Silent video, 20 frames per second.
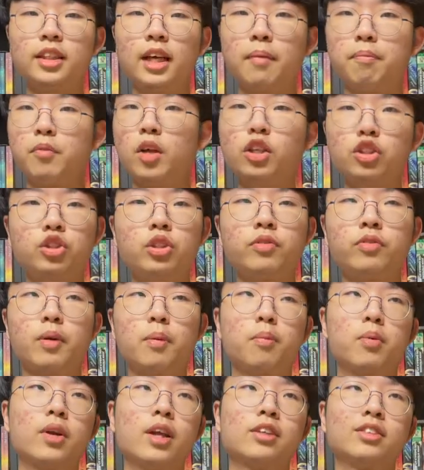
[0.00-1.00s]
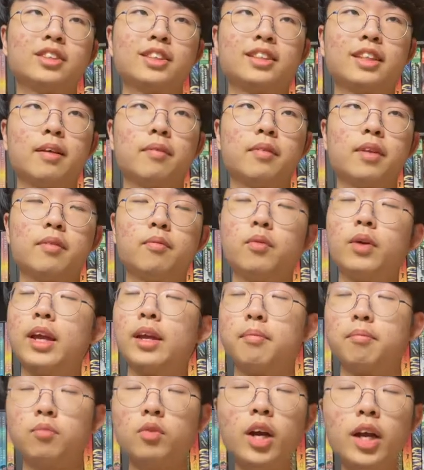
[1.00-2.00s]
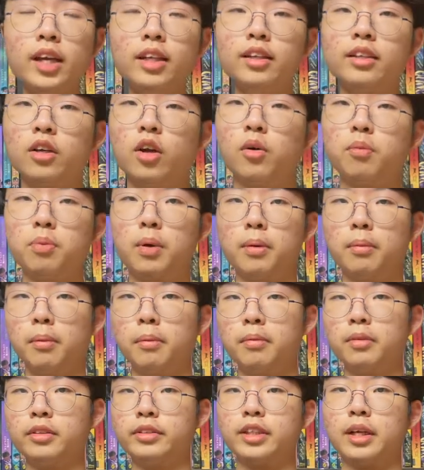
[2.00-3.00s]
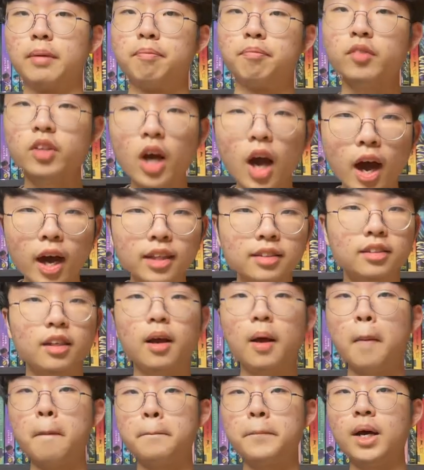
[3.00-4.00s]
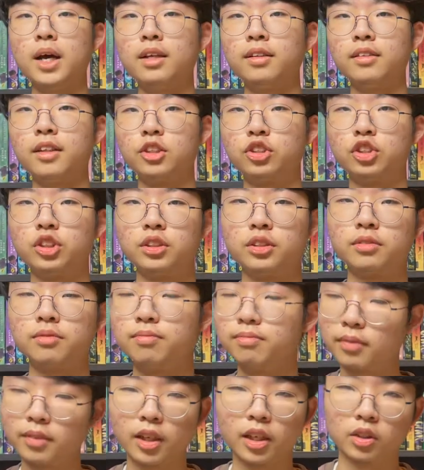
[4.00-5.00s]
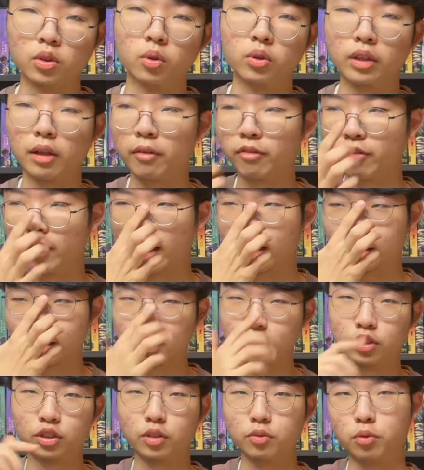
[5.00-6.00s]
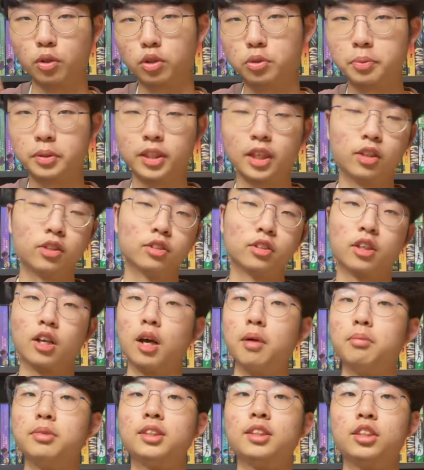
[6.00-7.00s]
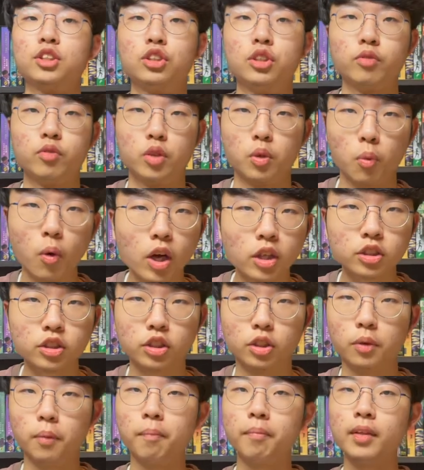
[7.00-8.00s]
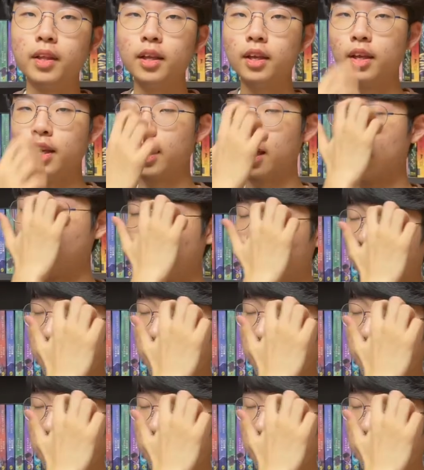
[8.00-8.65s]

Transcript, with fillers: I'm not sure if I'm pronouncing that, that name right, and I'll probably am not, but let's just ignore that fact, and you can roast me down in the comment section if you want to. And